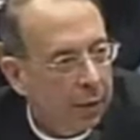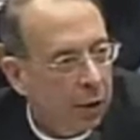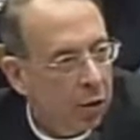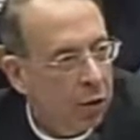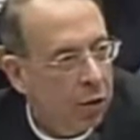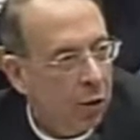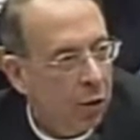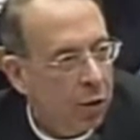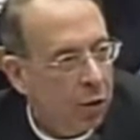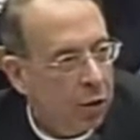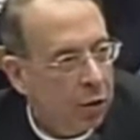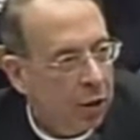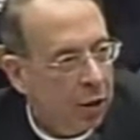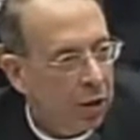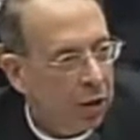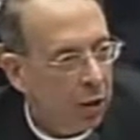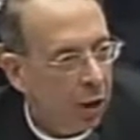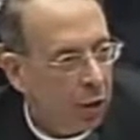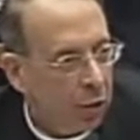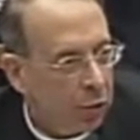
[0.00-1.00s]
The Church
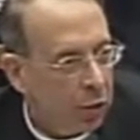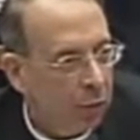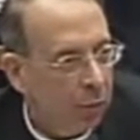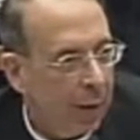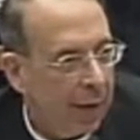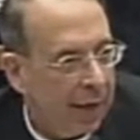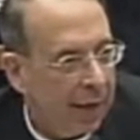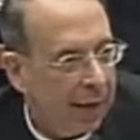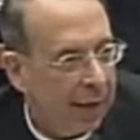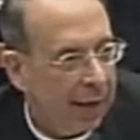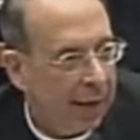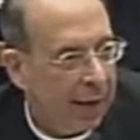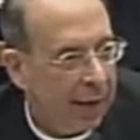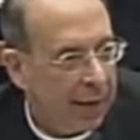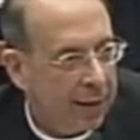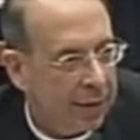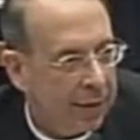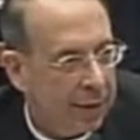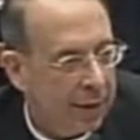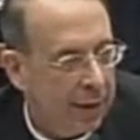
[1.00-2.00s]
has also
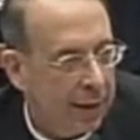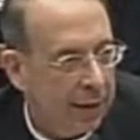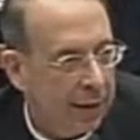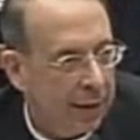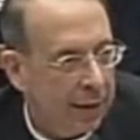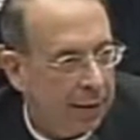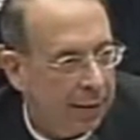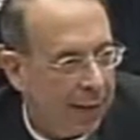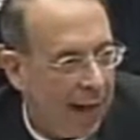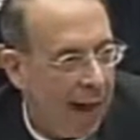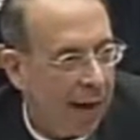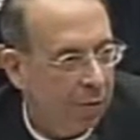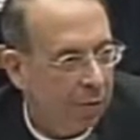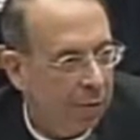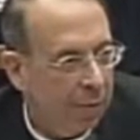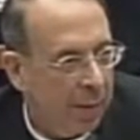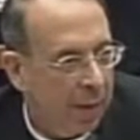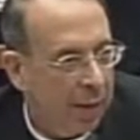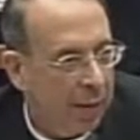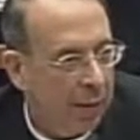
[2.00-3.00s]
recognized it as a
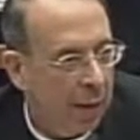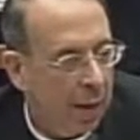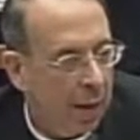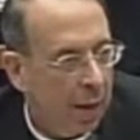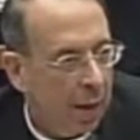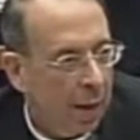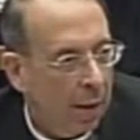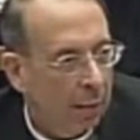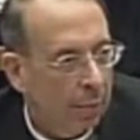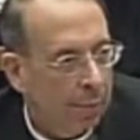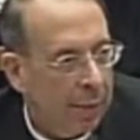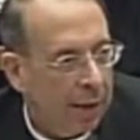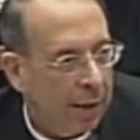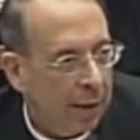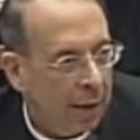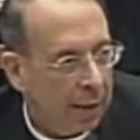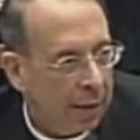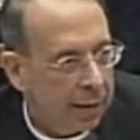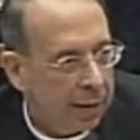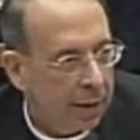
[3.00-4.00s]
sacrament
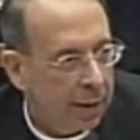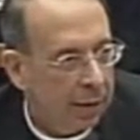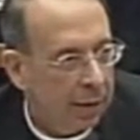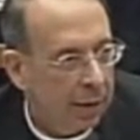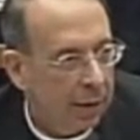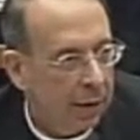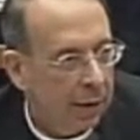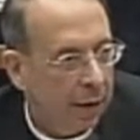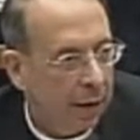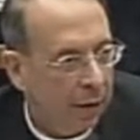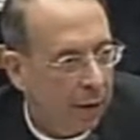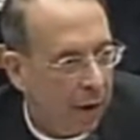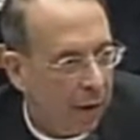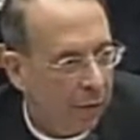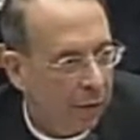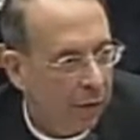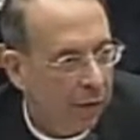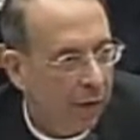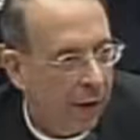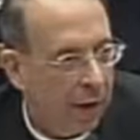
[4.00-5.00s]
because the
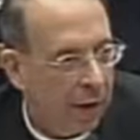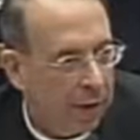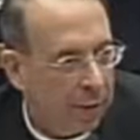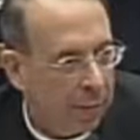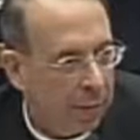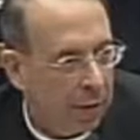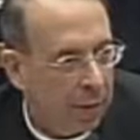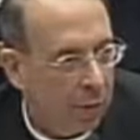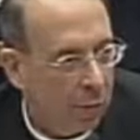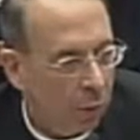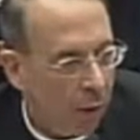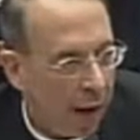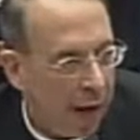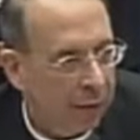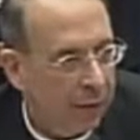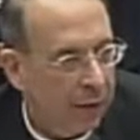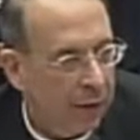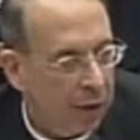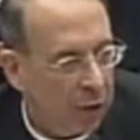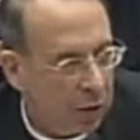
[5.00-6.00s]
love of husband and
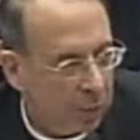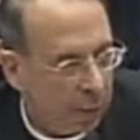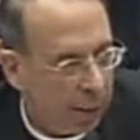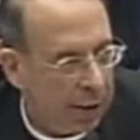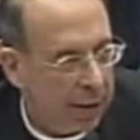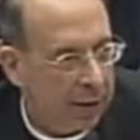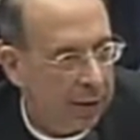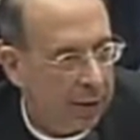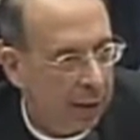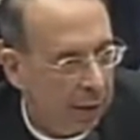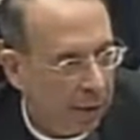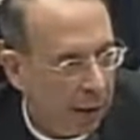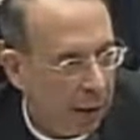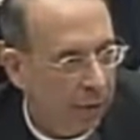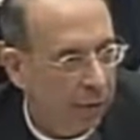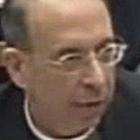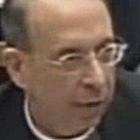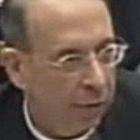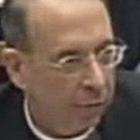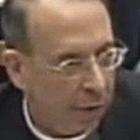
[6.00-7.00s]
wife expressed the
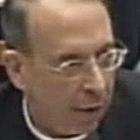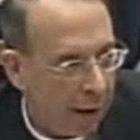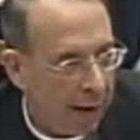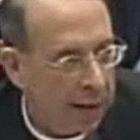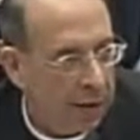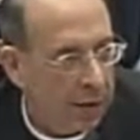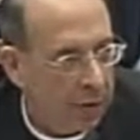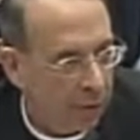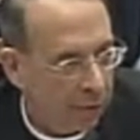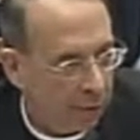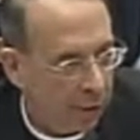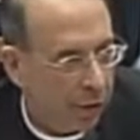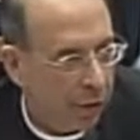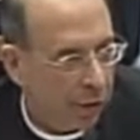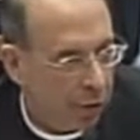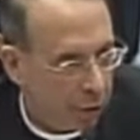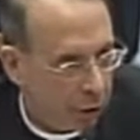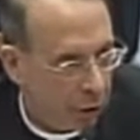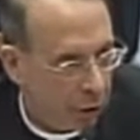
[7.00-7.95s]
love of Christ for the